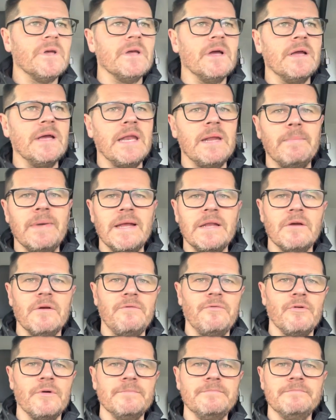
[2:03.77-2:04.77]
get it made
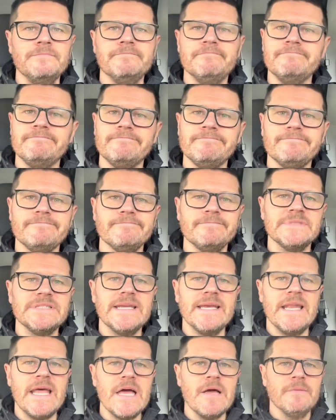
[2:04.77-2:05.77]
good for them.
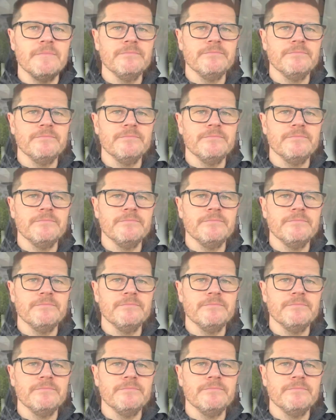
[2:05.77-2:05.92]
See you there.